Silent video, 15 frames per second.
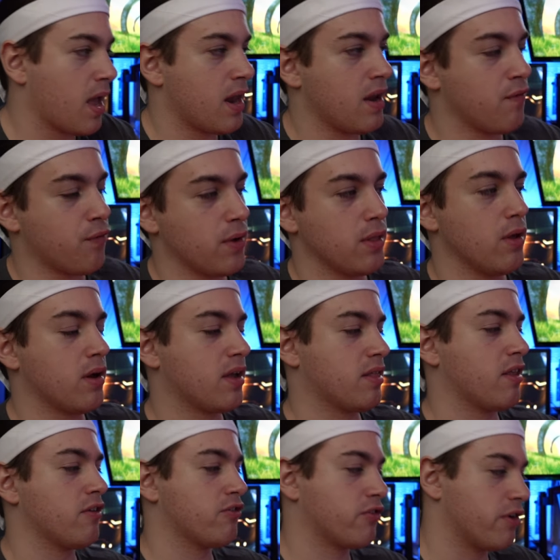And if we look
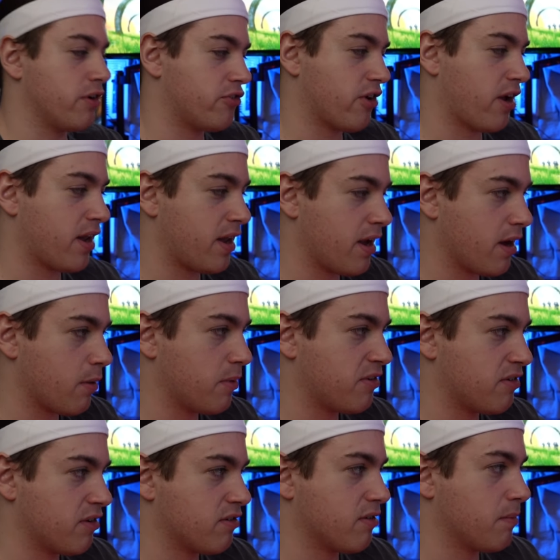at this screenshot here, we
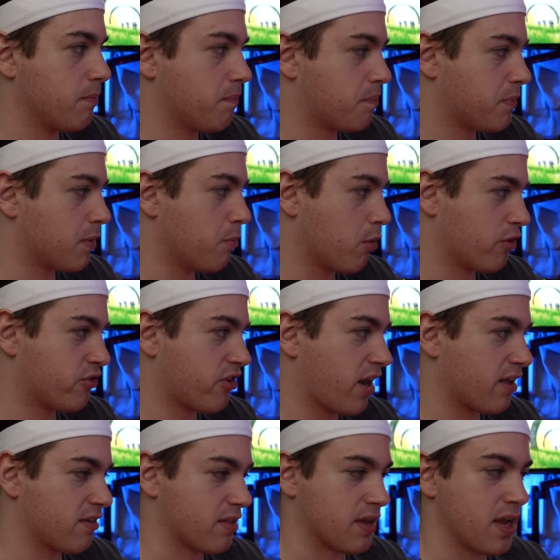see some more
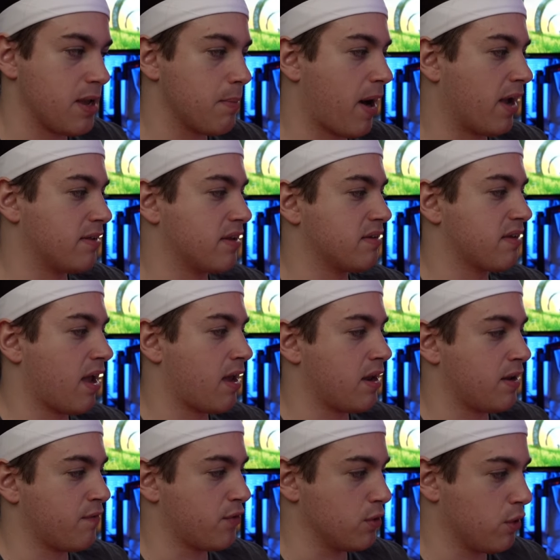settings of the key bindings.
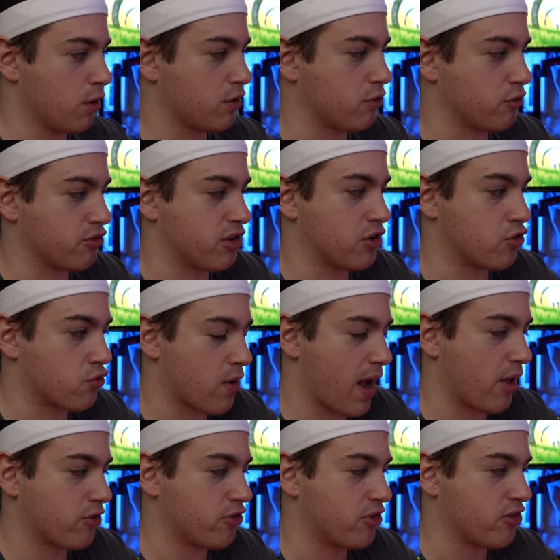And if you look, you'll see
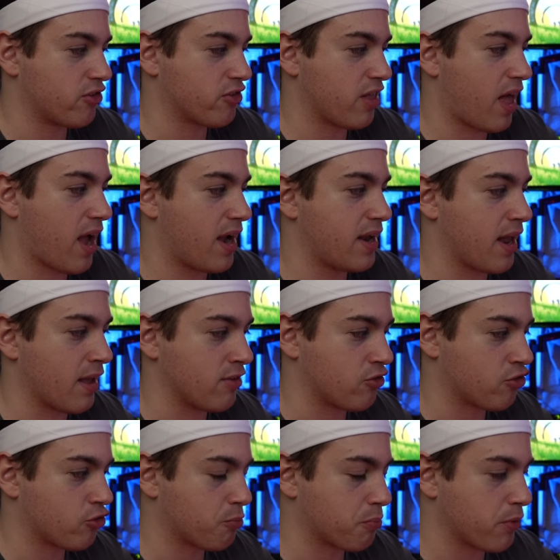crouch and slide and
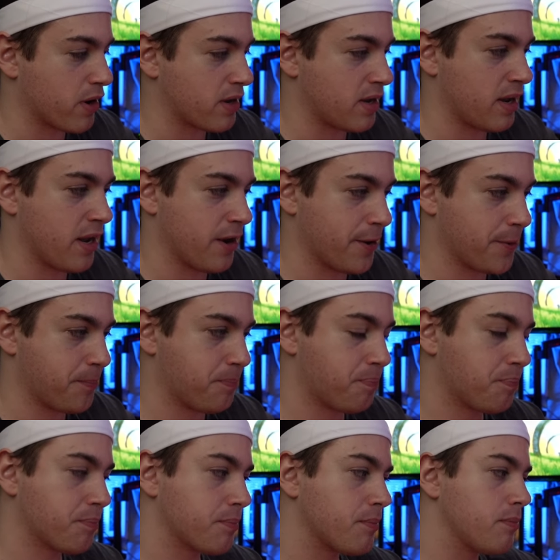sprint here,
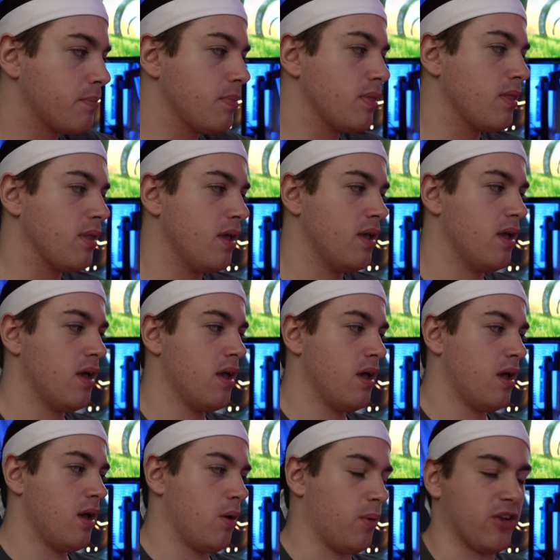
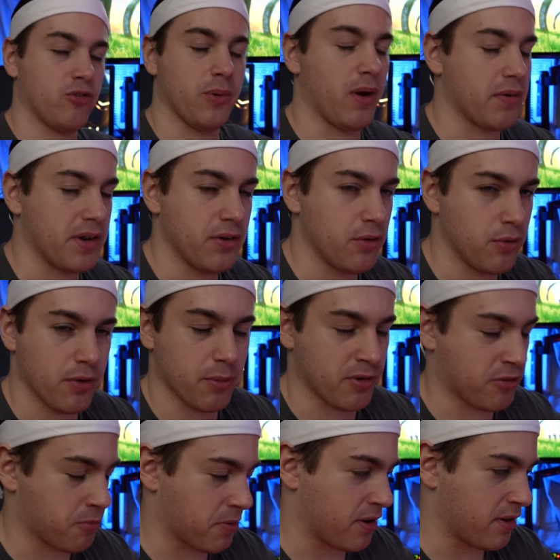which we already knew there
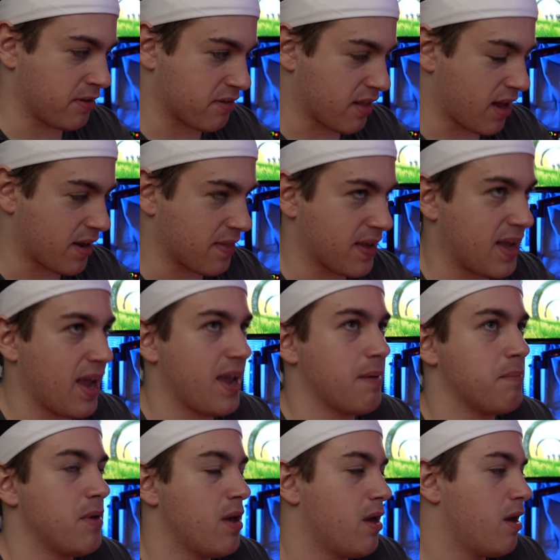was sprint and slide in the
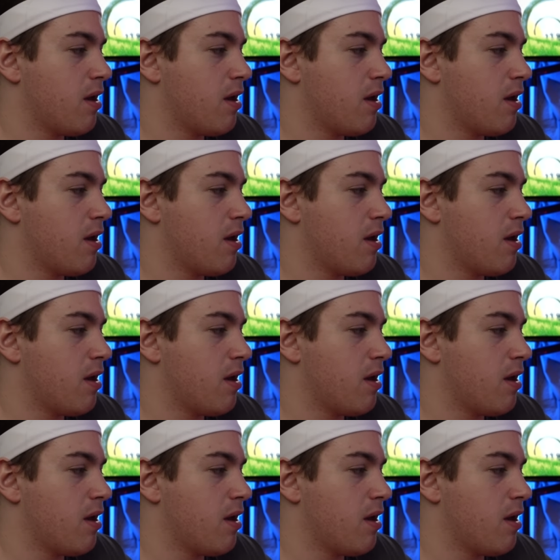game.